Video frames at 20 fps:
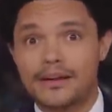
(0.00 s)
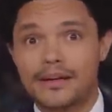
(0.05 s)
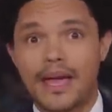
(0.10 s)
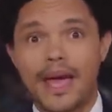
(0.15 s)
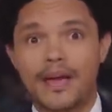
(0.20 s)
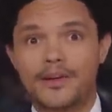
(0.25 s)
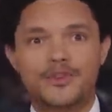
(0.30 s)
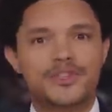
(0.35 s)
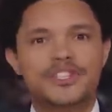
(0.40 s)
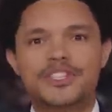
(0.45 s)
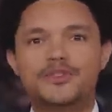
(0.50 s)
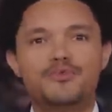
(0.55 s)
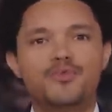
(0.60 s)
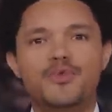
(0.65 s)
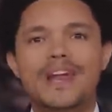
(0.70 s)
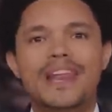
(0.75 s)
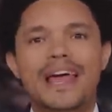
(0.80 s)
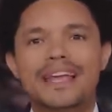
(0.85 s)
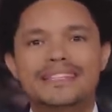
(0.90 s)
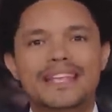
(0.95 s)
Yeah, you just didn't
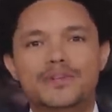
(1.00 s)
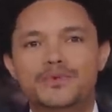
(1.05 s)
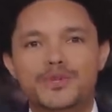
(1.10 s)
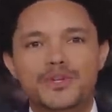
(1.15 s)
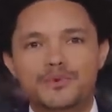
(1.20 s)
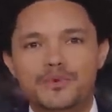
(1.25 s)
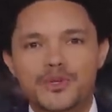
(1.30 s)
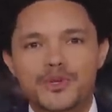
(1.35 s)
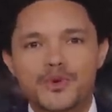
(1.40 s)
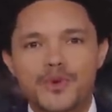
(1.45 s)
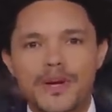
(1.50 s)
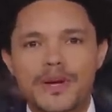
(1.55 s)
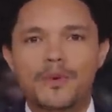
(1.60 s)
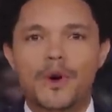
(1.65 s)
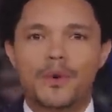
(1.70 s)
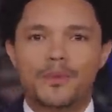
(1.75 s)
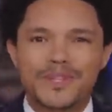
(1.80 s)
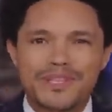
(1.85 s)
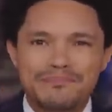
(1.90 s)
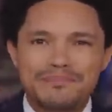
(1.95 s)
realize that's what you were doing
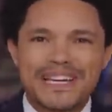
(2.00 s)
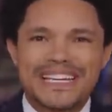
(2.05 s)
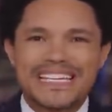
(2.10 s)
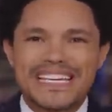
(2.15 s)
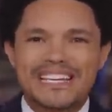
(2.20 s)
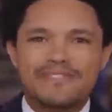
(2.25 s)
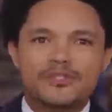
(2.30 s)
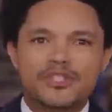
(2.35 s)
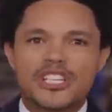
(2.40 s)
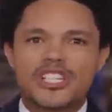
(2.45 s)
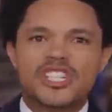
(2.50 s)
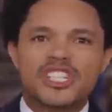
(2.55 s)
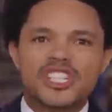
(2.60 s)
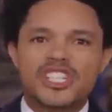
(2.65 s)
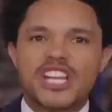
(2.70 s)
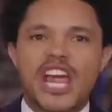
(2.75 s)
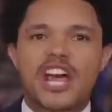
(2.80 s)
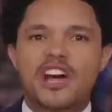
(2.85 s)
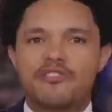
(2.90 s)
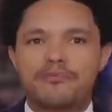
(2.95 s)
when the bank gave you that
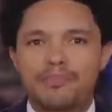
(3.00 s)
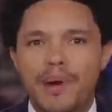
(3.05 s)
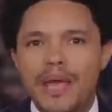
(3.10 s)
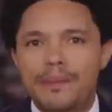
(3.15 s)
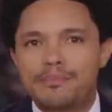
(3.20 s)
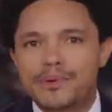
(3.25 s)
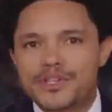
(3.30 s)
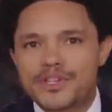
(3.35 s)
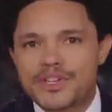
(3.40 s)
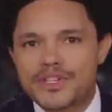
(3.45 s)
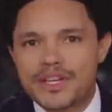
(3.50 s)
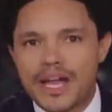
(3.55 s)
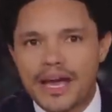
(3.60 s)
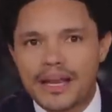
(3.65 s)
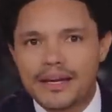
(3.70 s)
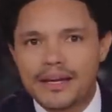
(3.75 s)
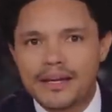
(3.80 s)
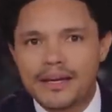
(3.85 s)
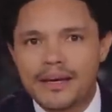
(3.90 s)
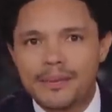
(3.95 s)
stack of papers to sign.
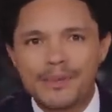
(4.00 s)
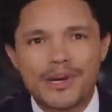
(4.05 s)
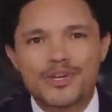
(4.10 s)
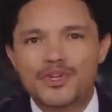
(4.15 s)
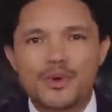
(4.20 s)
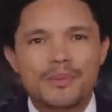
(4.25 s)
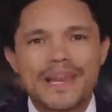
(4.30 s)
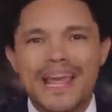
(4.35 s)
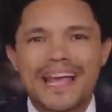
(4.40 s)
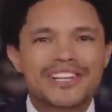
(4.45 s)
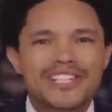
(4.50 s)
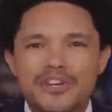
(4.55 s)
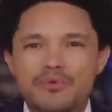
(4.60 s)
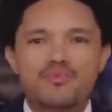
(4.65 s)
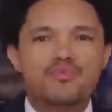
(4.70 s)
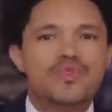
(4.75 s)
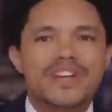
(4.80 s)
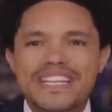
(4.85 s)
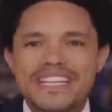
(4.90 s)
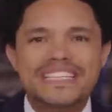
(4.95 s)
Because nobody actually
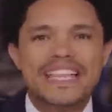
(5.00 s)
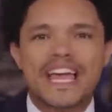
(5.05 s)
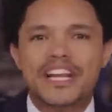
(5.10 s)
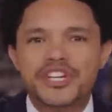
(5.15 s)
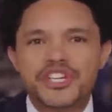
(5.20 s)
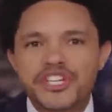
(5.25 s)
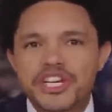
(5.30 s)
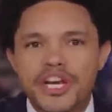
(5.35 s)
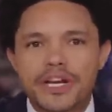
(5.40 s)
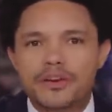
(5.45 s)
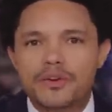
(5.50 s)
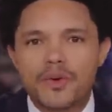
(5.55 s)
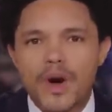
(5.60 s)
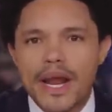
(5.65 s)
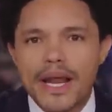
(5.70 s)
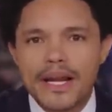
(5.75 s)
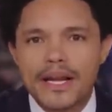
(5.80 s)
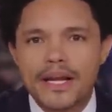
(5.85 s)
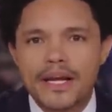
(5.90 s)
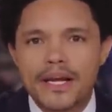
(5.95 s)
reads that shit,
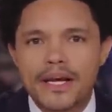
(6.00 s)
right?